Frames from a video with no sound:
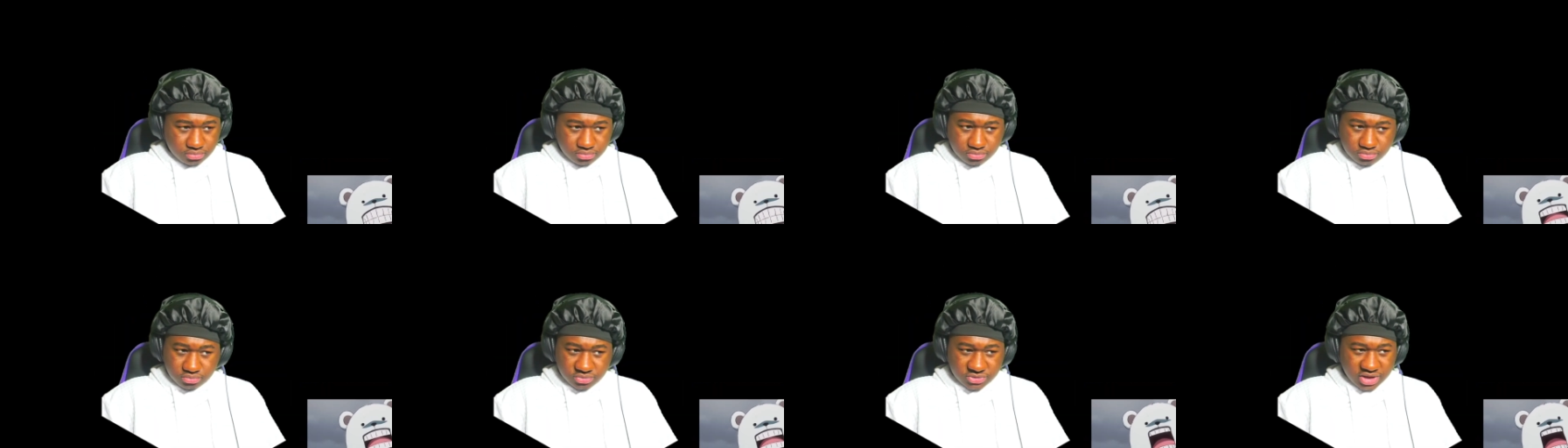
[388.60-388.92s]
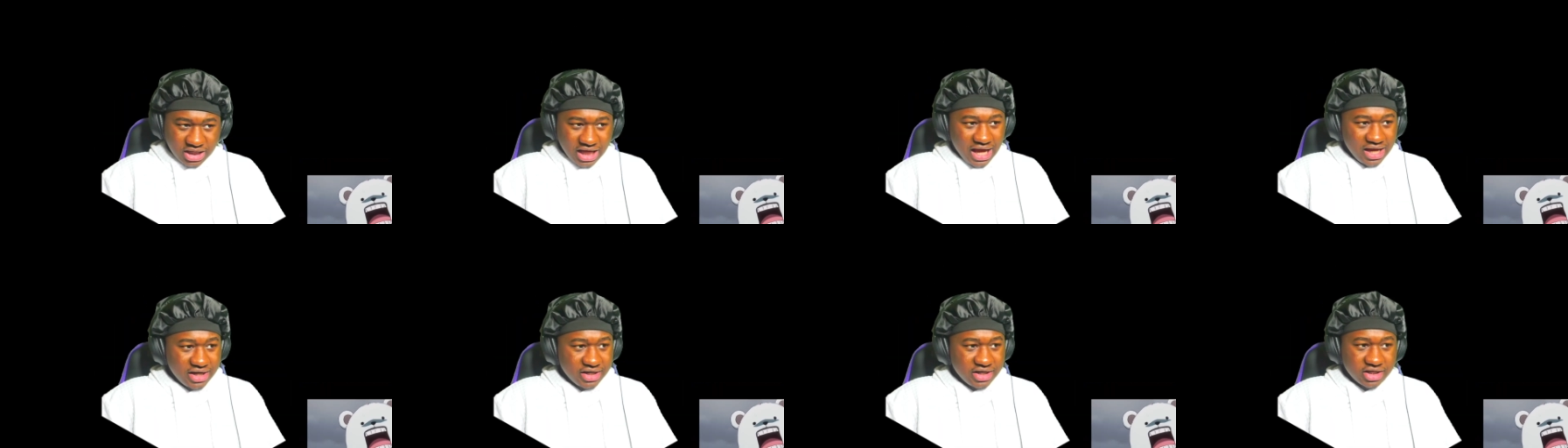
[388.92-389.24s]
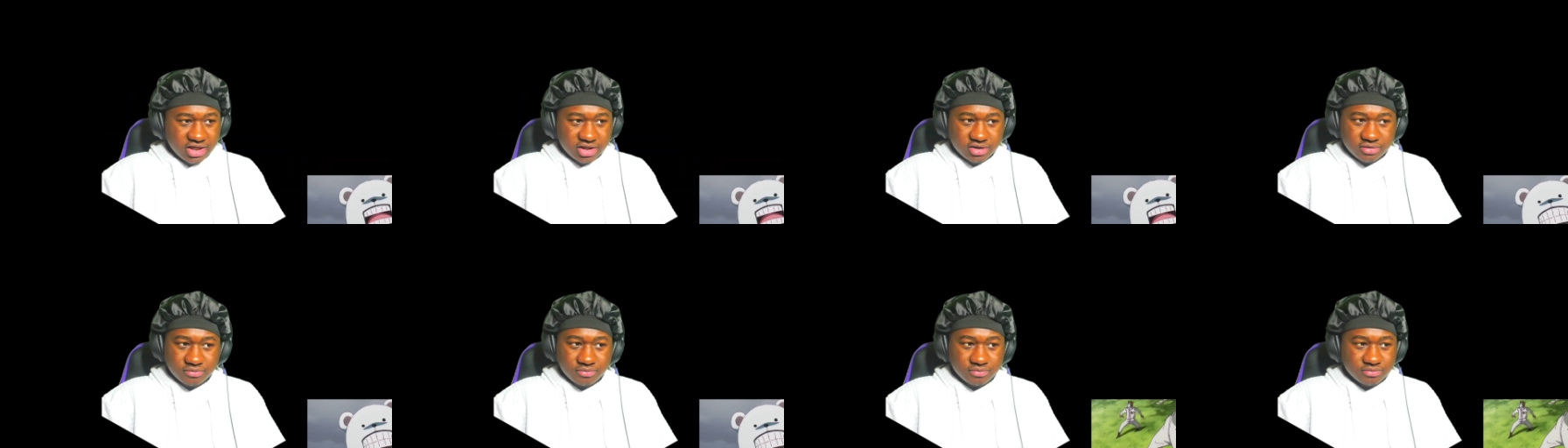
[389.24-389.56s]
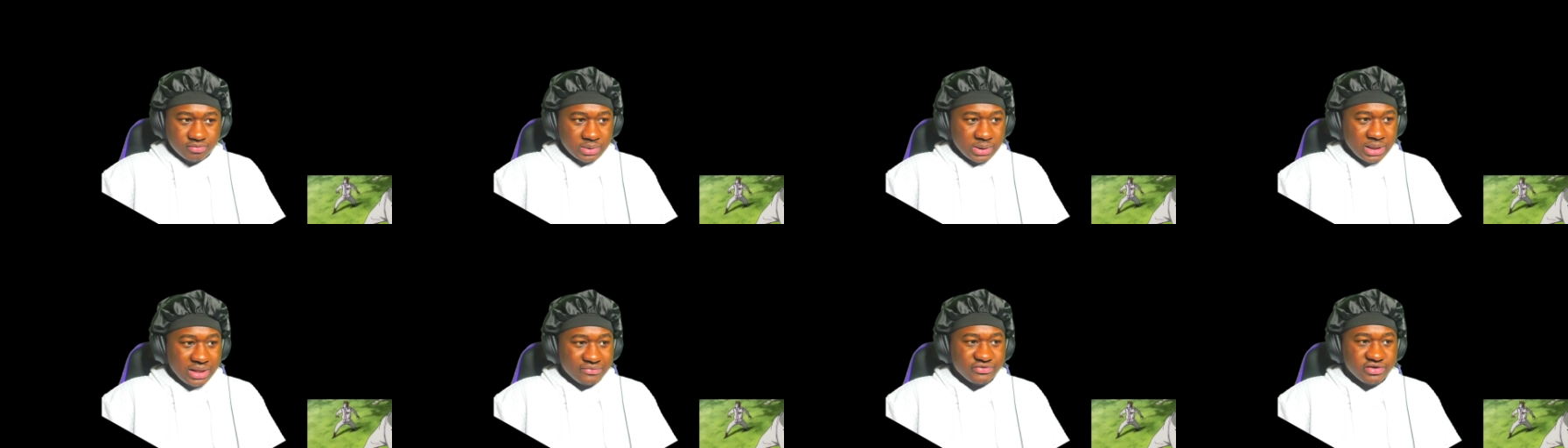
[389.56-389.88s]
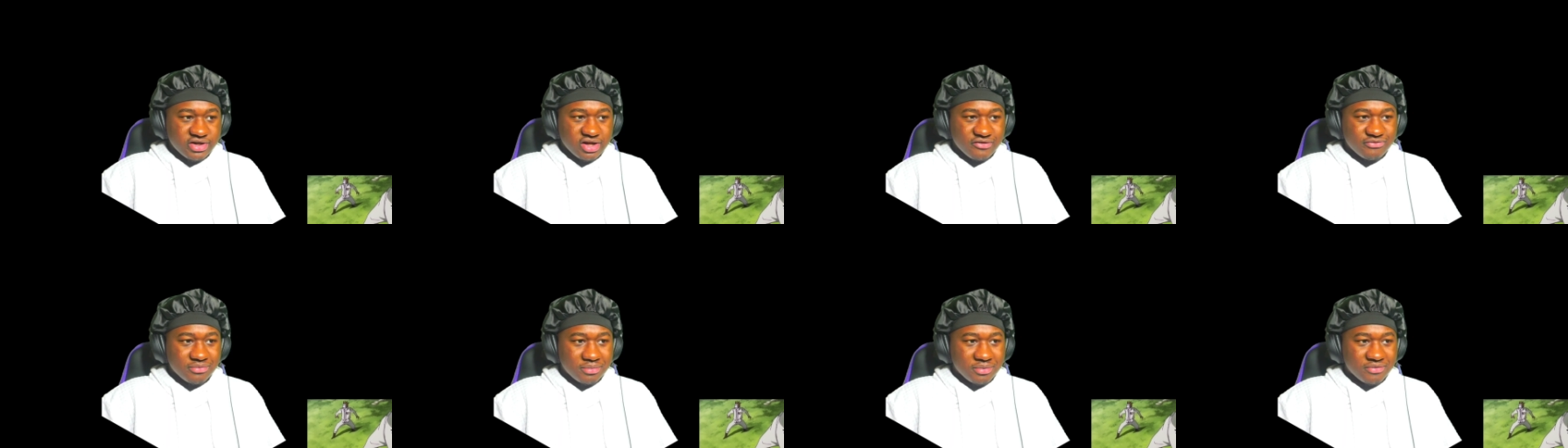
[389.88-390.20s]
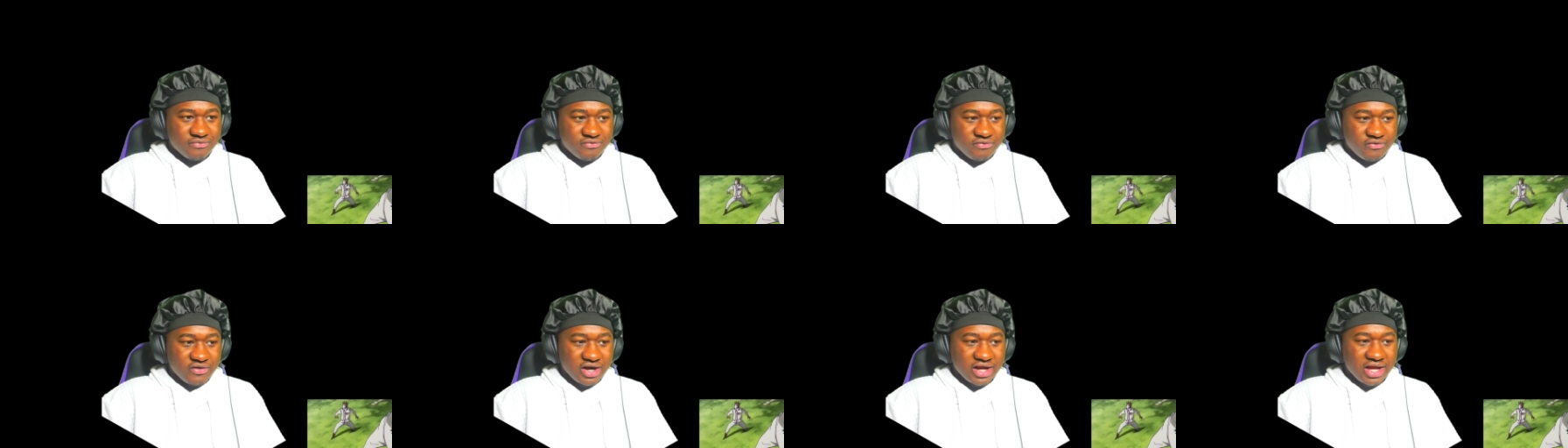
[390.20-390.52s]
That nigga lifted up a
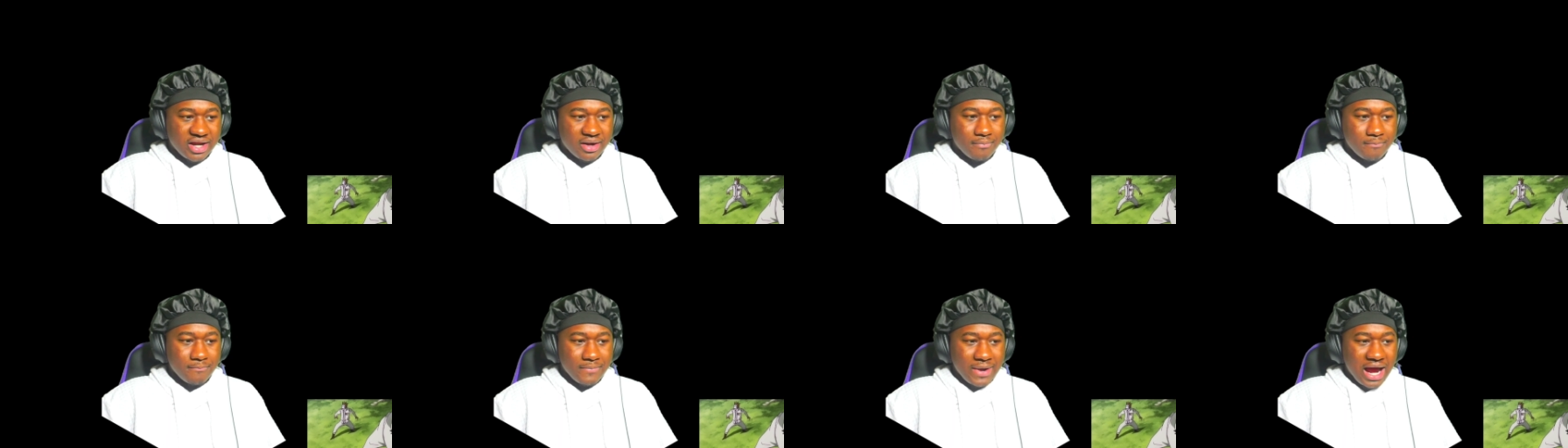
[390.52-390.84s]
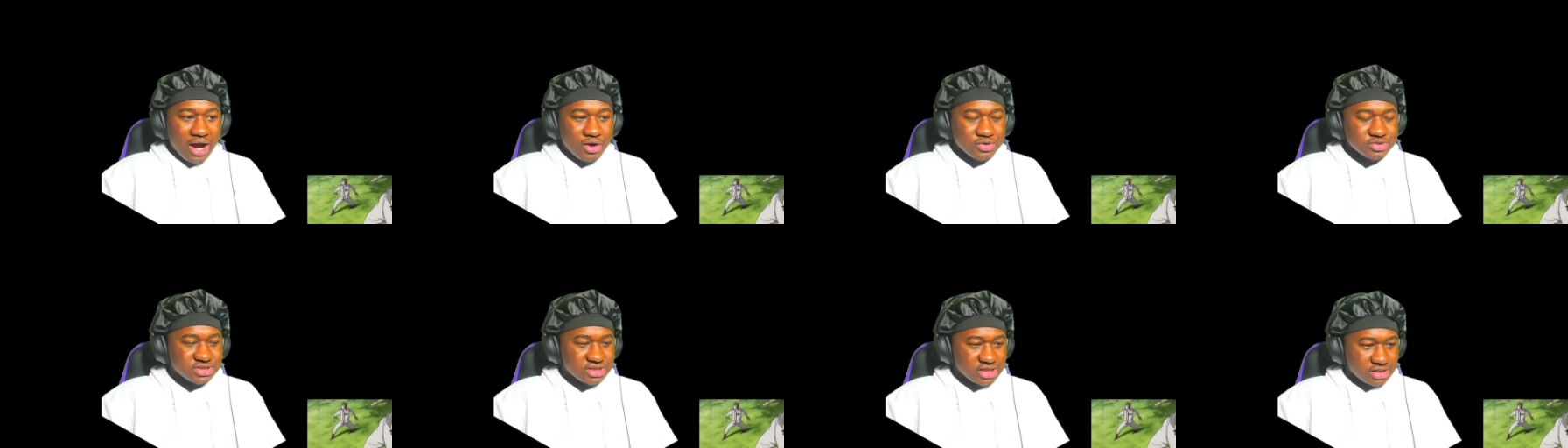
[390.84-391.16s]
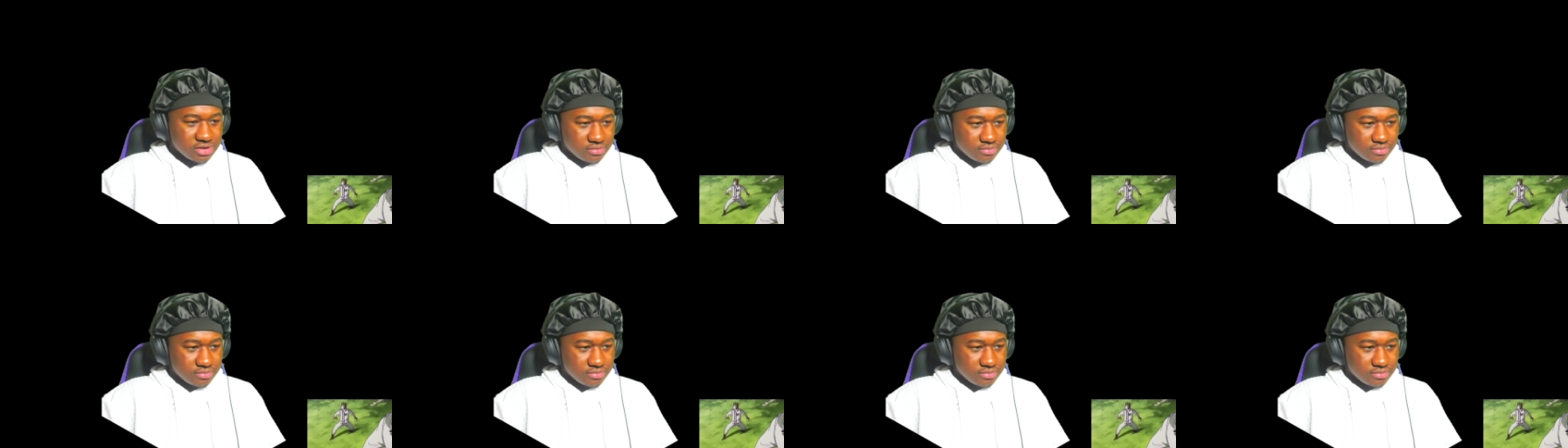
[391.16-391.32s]
fucking mountain.